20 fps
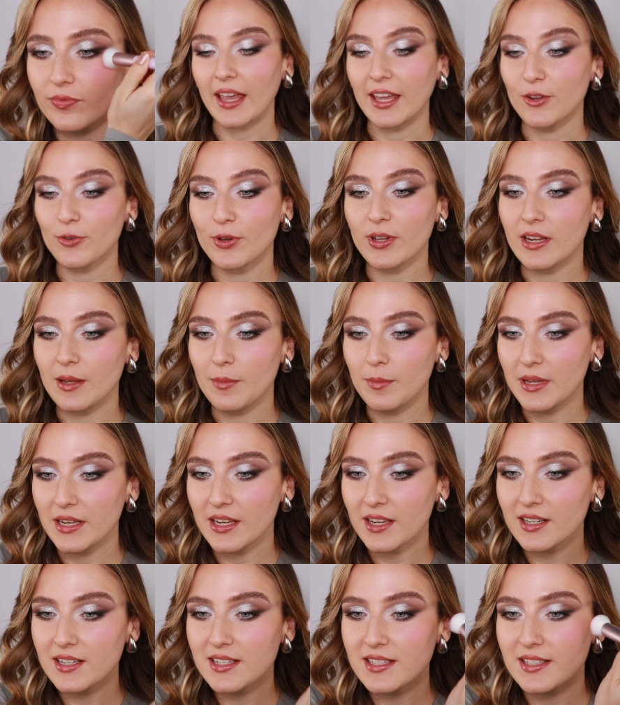And you can
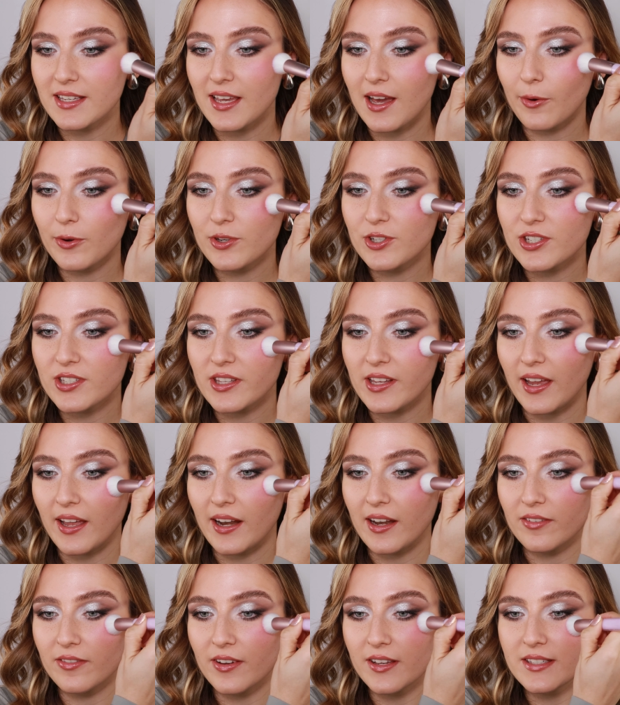immediately see how it just
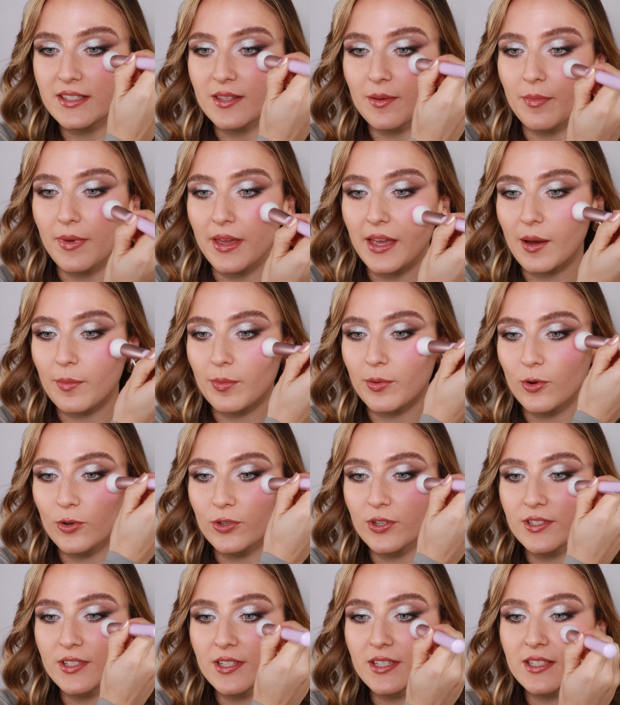elevates the makeup
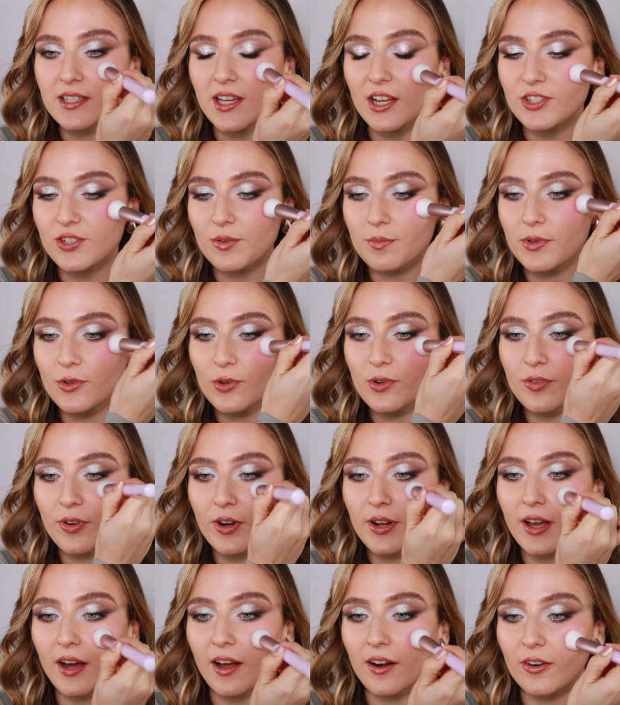look. This is such a
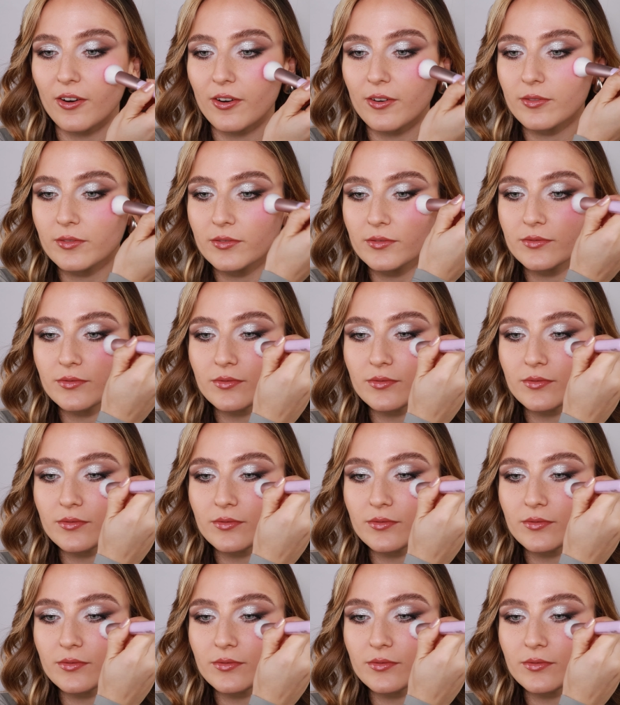beautiful color.